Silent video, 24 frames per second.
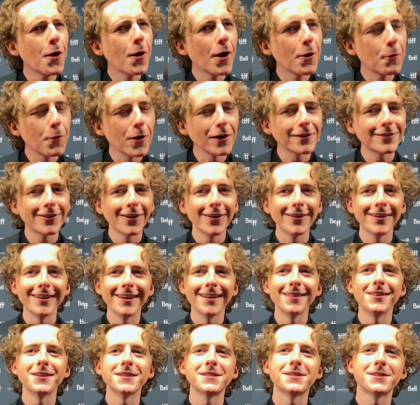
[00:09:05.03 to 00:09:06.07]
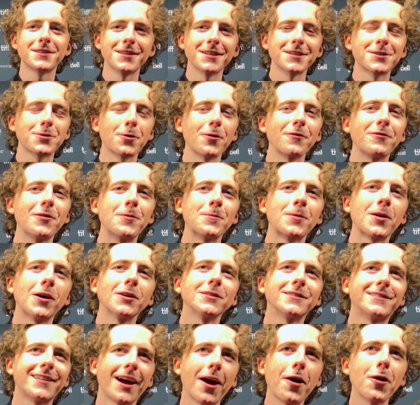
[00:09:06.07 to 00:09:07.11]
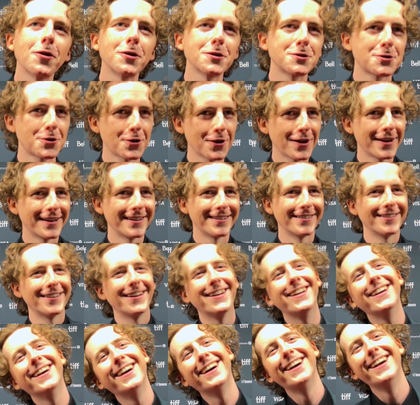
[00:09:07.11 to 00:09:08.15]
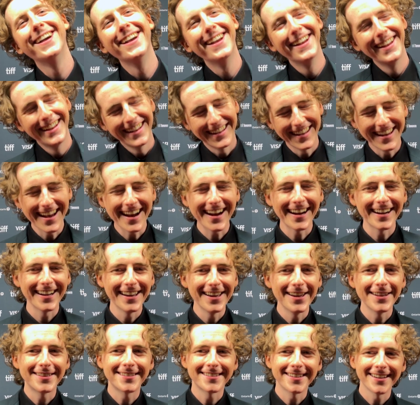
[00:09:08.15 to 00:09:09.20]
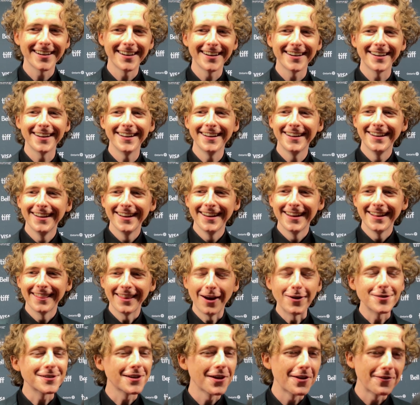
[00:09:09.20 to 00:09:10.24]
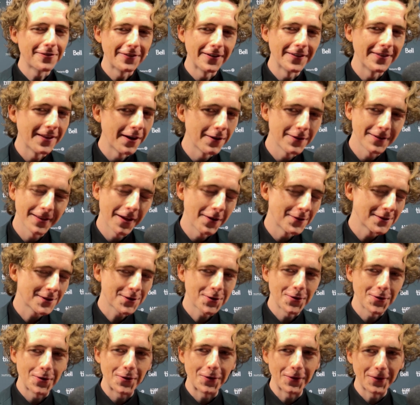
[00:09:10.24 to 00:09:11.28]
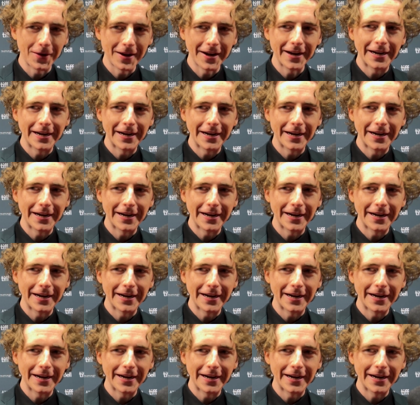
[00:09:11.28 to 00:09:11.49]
I worked on this horror film called Terror Train. Yeah, that was a lot of fun. That was cool.